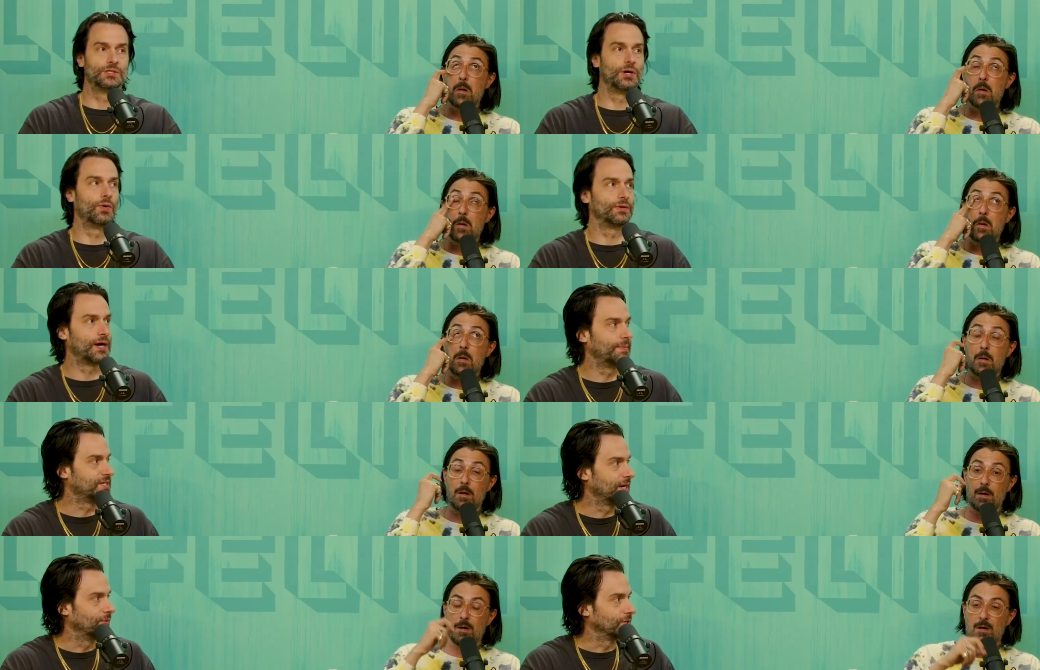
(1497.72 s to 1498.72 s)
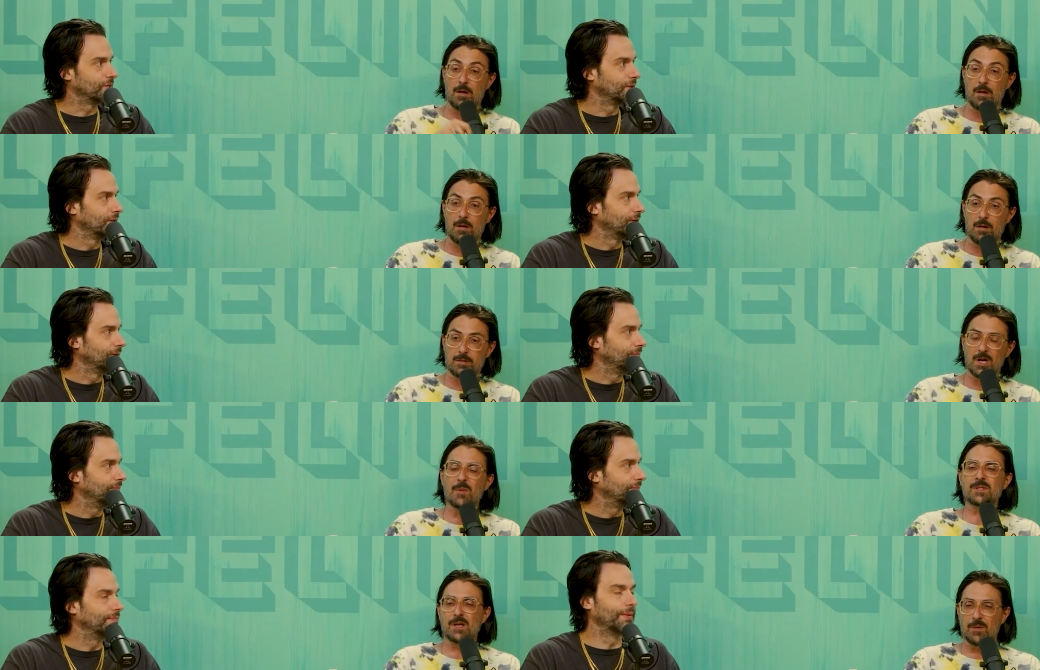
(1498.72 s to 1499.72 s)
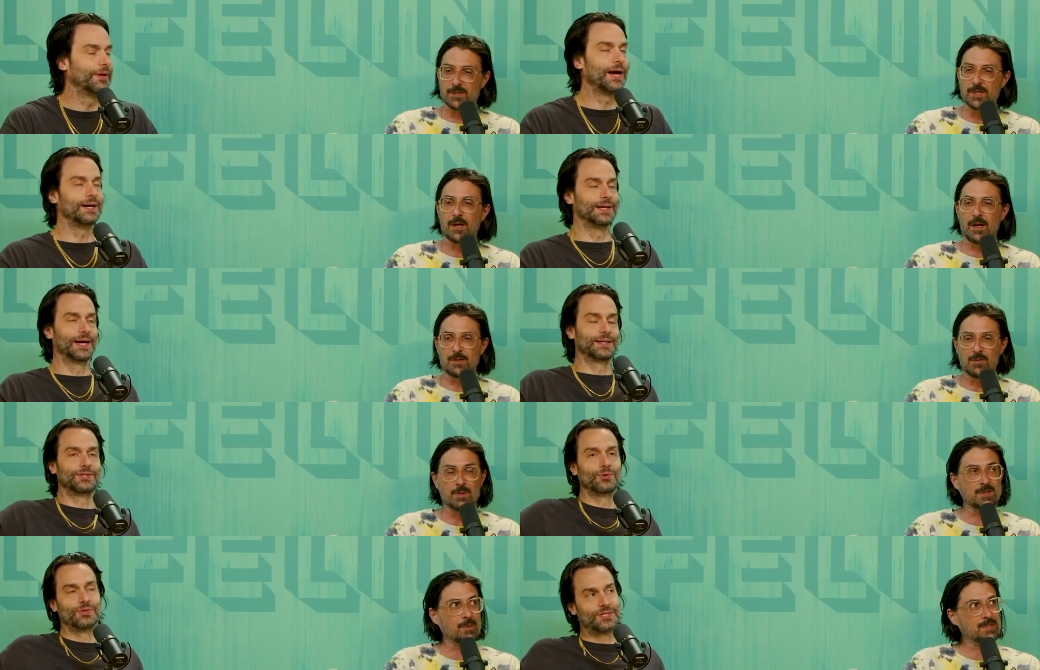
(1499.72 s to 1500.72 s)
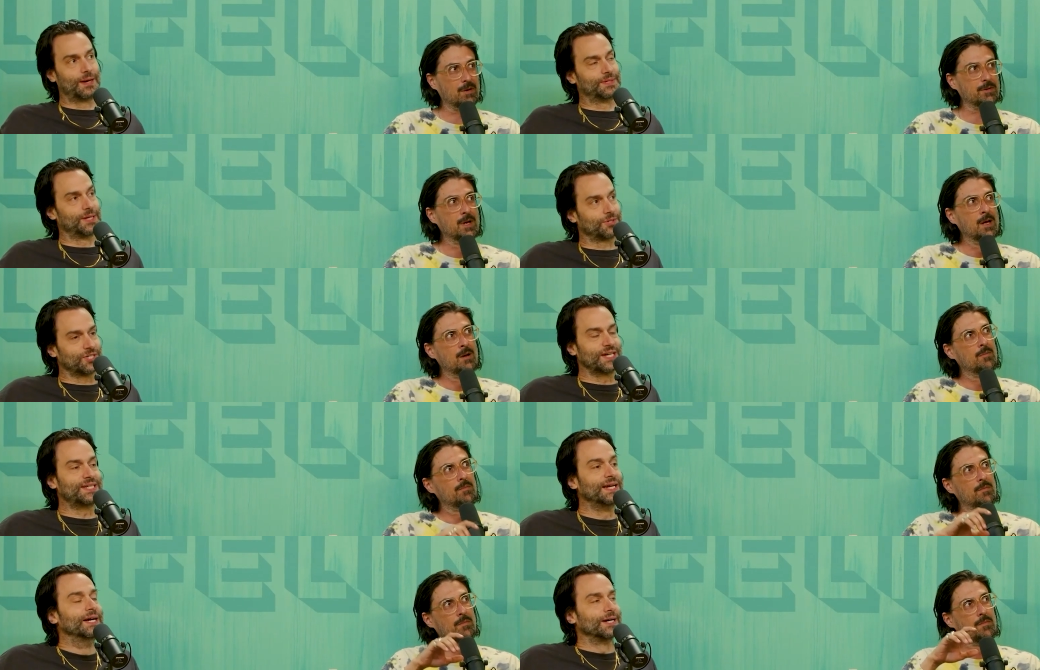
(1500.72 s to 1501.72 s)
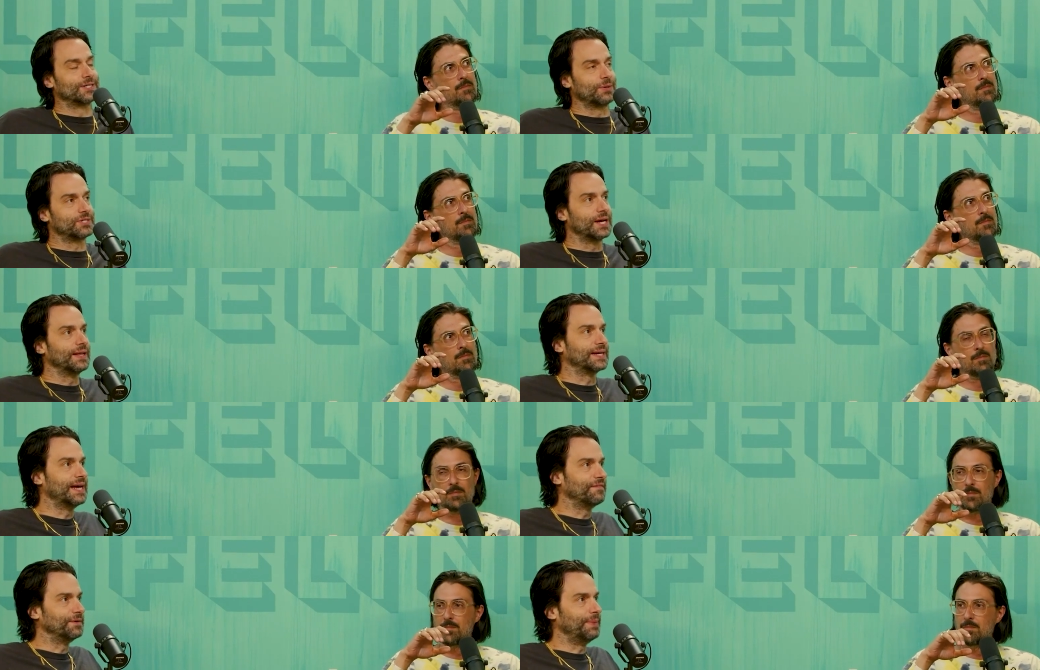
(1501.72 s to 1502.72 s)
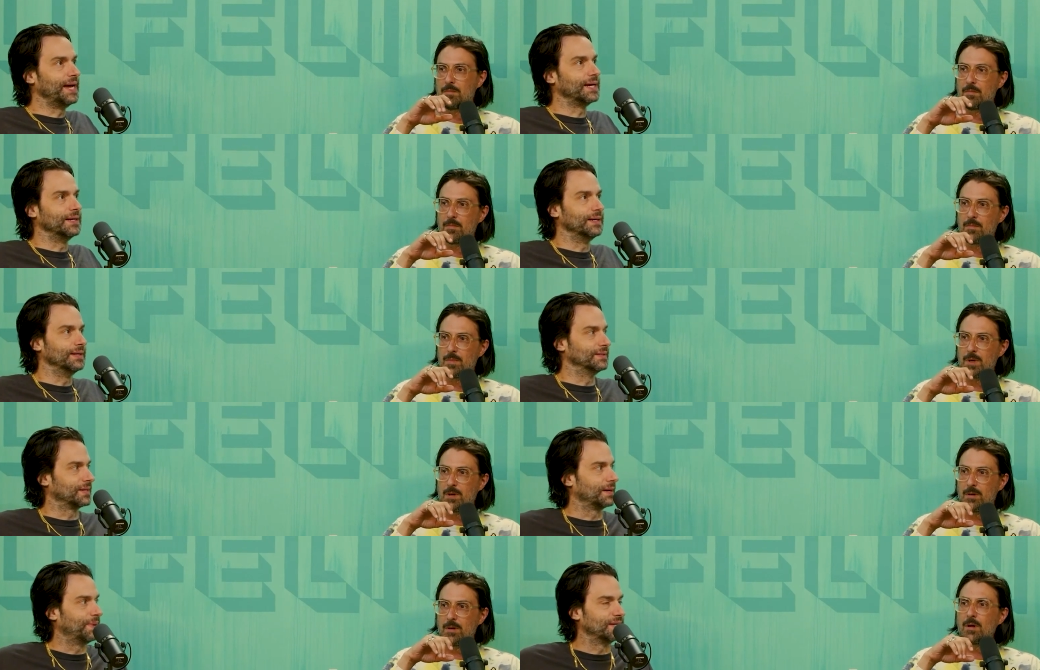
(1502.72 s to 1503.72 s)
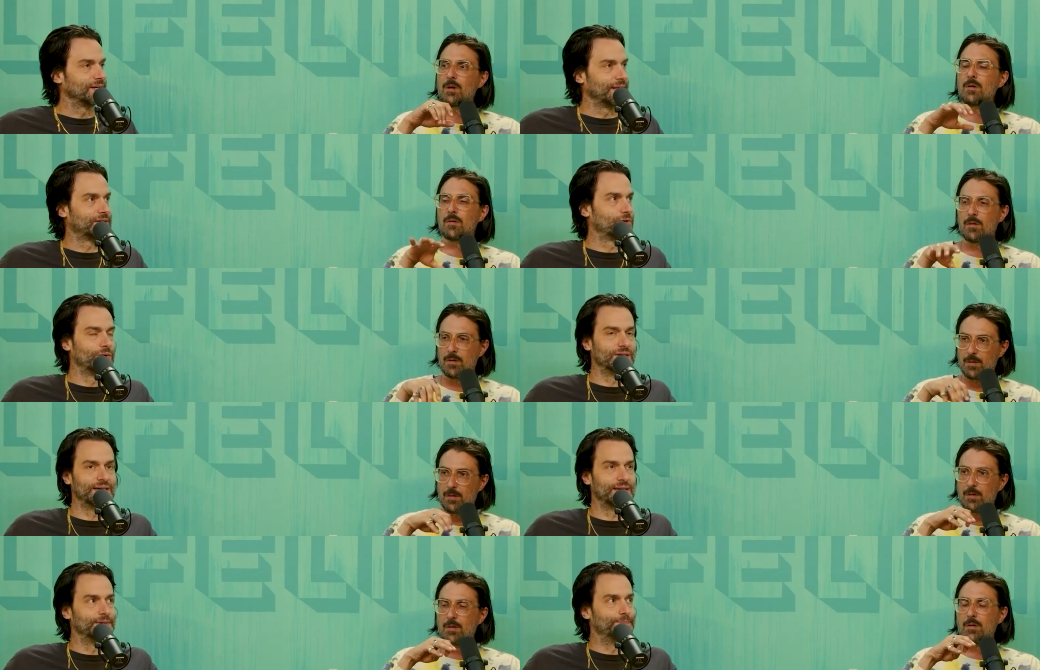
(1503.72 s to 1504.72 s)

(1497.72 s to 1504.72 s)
Speaker 1: yeah. Uh, Tommy Sandwich. Tommy Sandwich. Remember that? Yeah, yeah, I do remember Tommy Sandwich. Because I said, because I was saying like Kevin Bacon is like basic. That's the word his last name is